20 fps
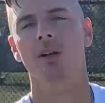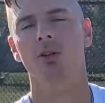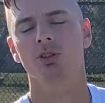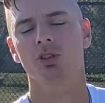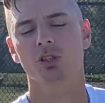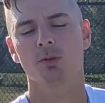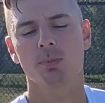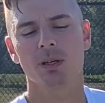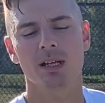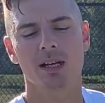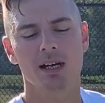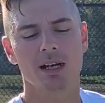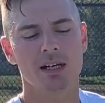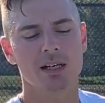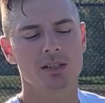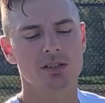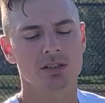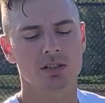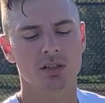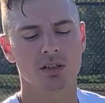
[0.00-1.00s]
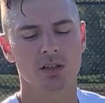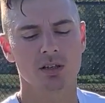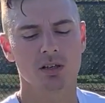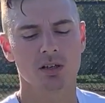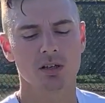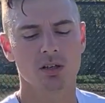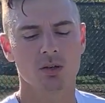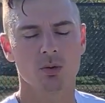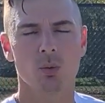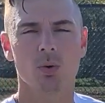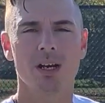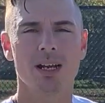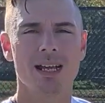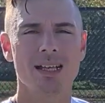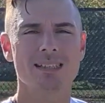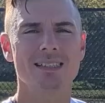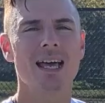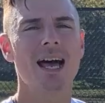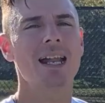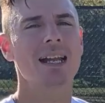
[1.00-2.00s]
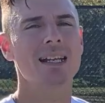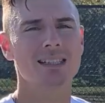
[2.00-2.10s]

just because when it hits that,